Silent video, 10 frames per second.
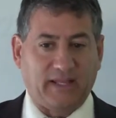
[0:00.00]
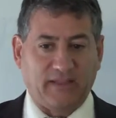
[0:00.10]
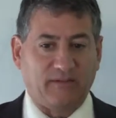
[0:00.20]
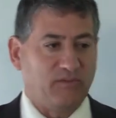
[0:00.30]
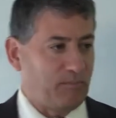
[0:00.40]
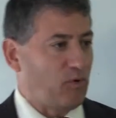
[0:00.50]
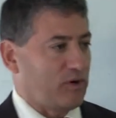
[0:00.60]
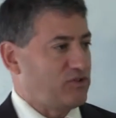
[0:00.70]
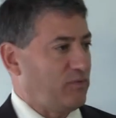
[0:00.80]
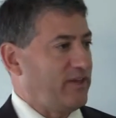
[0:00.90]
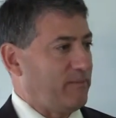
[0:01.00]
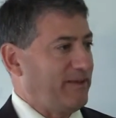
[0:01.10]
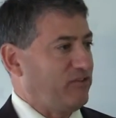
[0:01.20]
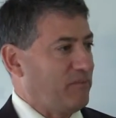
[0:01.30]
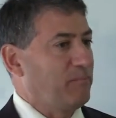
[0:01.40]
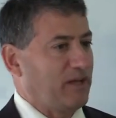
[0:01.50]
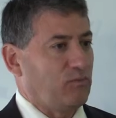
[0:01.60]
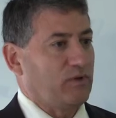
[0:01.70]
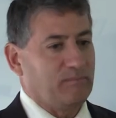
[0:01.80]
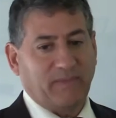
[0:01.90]
And then the boards were there because the
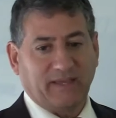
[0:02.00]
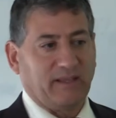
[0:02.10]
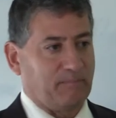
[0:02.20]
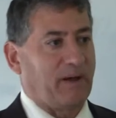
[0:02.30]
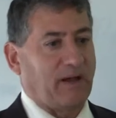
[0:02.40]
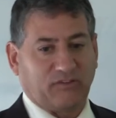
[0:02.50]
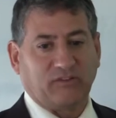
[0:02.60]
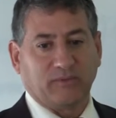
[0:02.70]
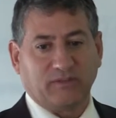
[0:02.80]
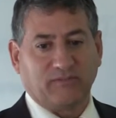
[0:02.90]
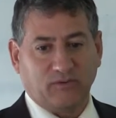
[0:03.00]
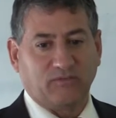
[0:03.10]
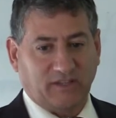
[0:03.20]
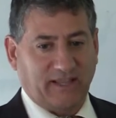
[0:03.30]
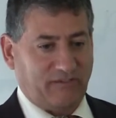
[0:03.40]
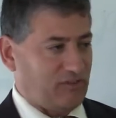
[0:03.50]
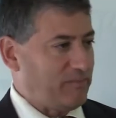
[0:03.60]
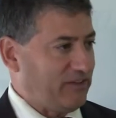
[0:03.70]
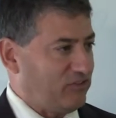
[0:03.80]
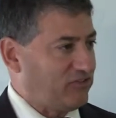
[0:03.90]
mud would make it impossible if you didn't have
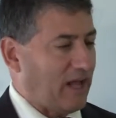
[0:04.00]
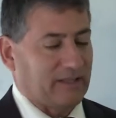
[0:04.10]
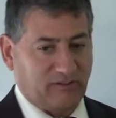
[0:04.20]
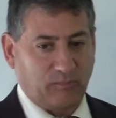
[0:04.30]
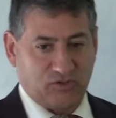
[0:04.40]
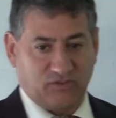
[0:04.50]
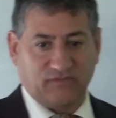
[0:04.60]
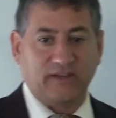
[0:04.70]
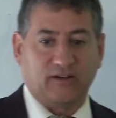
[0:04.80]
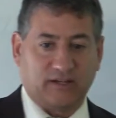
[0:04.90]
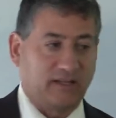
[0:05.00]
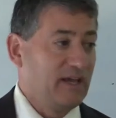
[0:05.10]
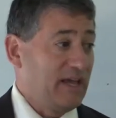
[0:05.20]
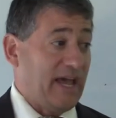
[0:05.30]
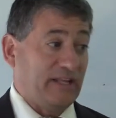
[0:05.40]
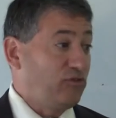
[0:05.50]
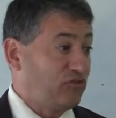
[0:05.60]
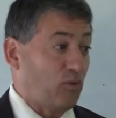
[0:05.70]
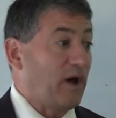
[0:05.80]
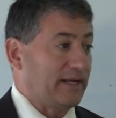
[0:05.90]
something solid to put your feet on. And you
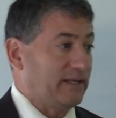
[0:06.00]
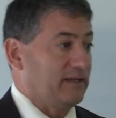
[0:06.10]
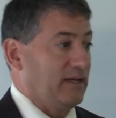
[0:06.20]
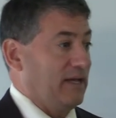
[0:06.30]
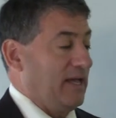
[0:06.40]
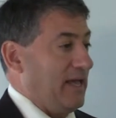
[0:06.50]
squatted